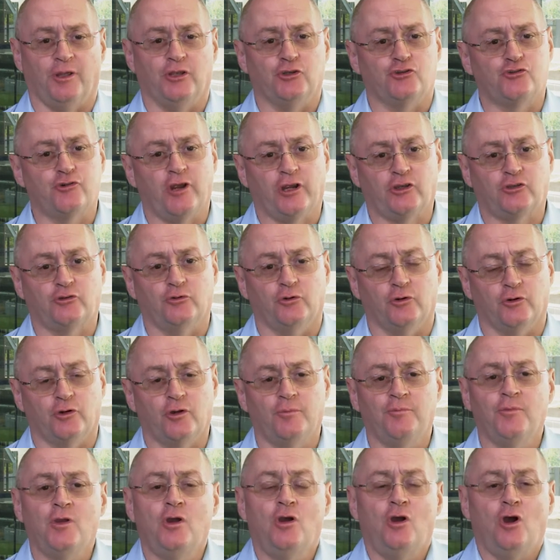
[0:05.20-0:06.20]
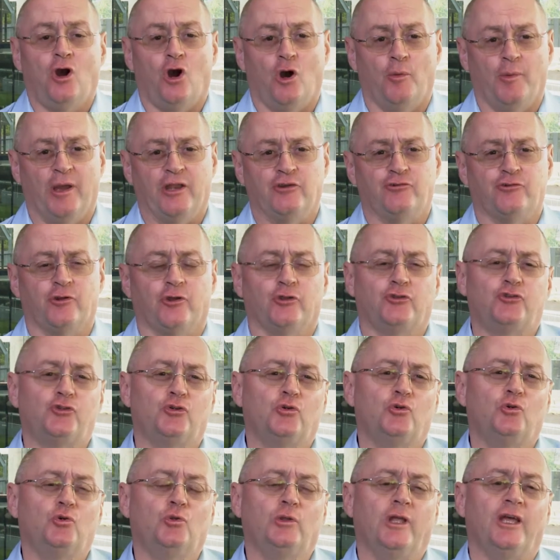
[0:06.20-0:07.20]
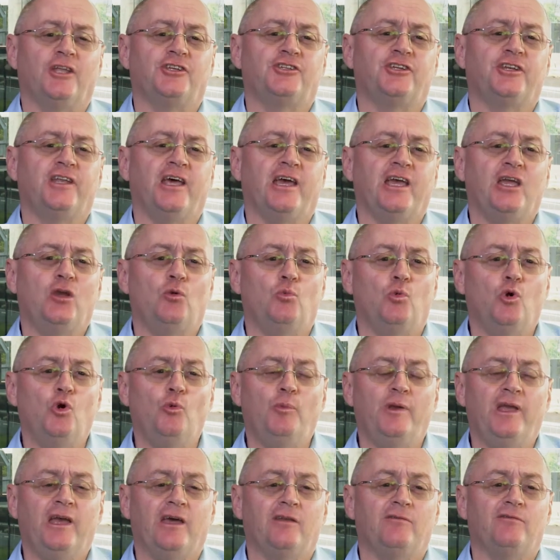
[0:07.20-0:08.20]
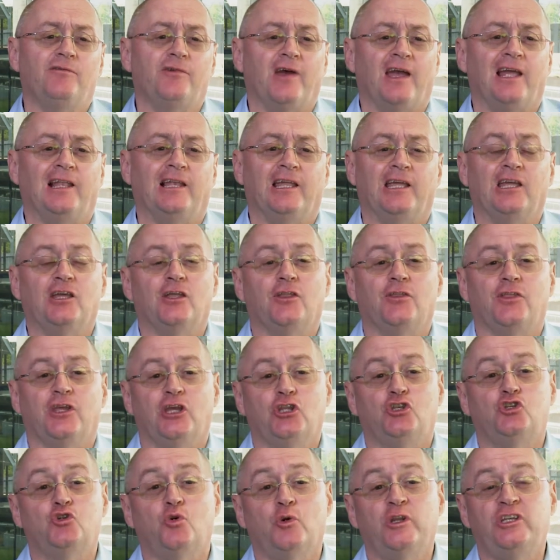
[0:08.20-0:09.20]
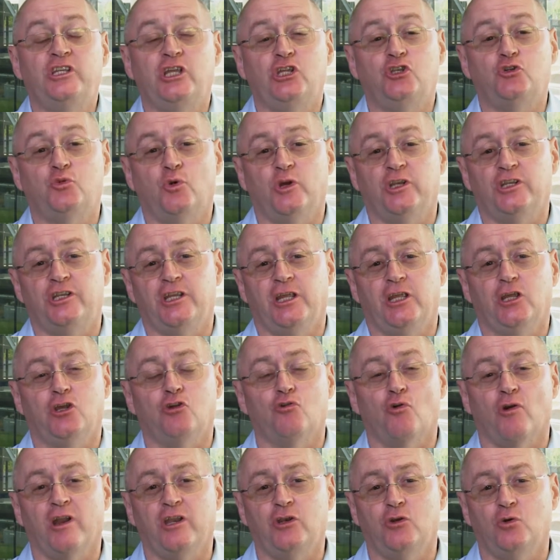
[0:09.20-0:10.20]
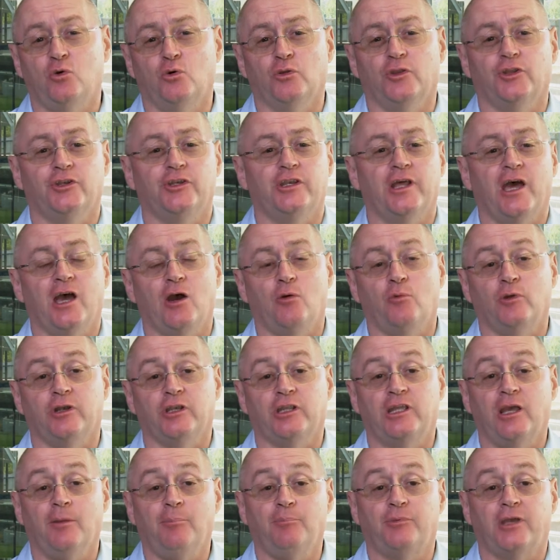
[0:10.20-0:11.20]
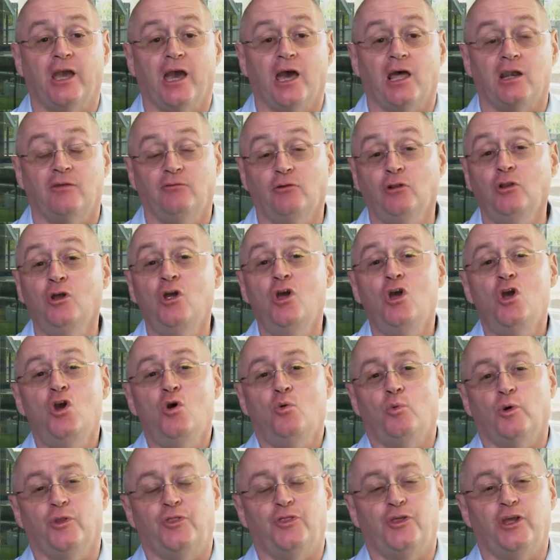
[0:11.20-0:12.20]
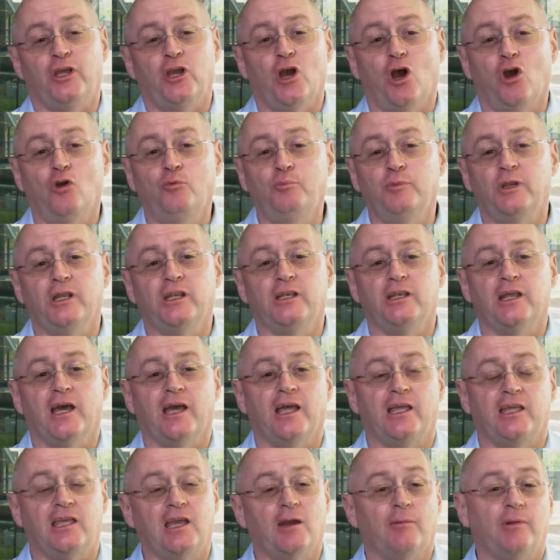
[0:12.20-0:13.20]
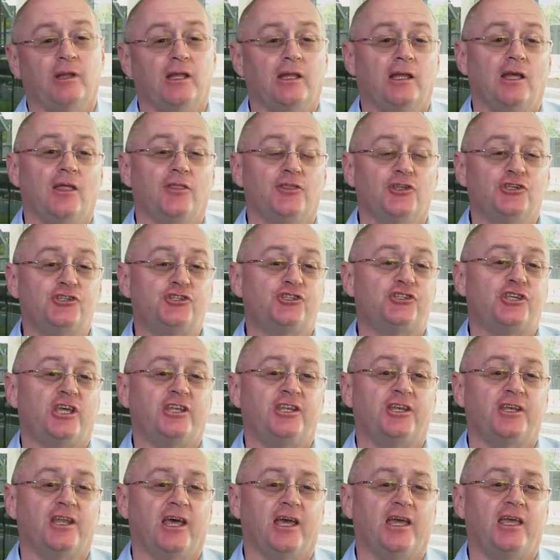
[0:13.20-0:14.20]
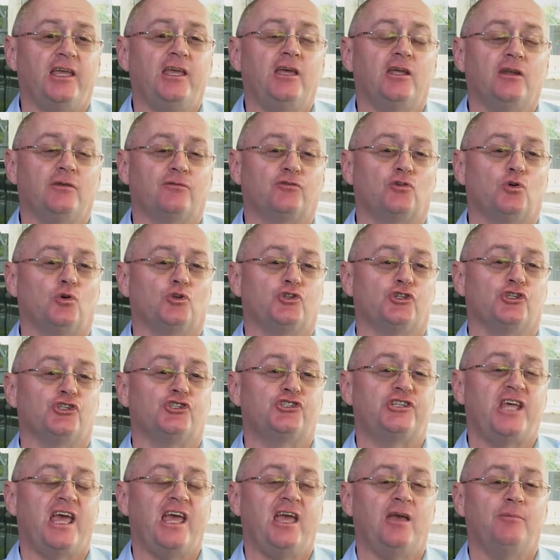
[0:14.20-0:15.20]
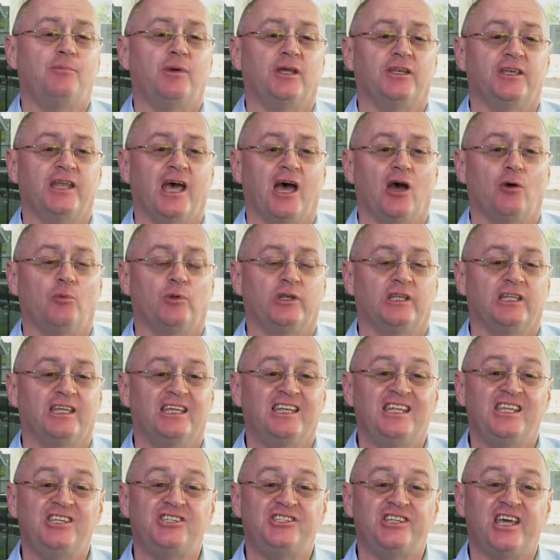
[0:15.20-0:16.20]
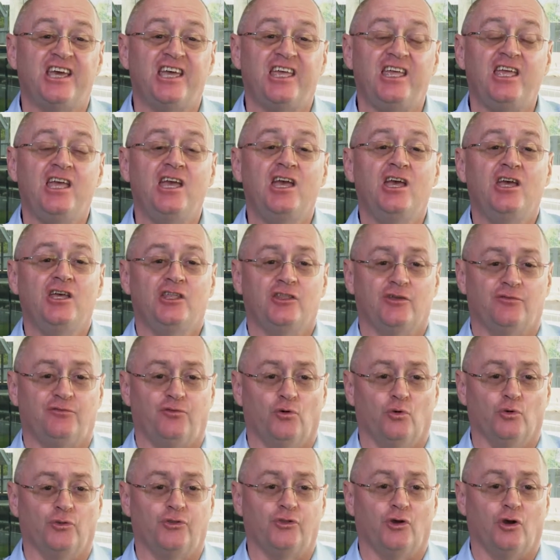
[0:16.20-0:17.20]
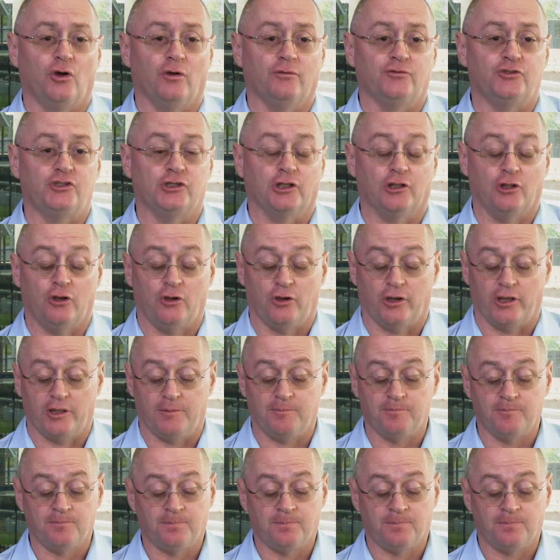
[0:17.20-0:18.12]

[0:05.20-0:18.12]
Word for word: End Track Talk. I'm Andrew O'Toole, and today we'll be unveiling the 2020 Great Northern Darwin Cup Carnival with the opening day coming this Saturday, and of course, it's Tab Darwin Guineas Day, the 4th of July.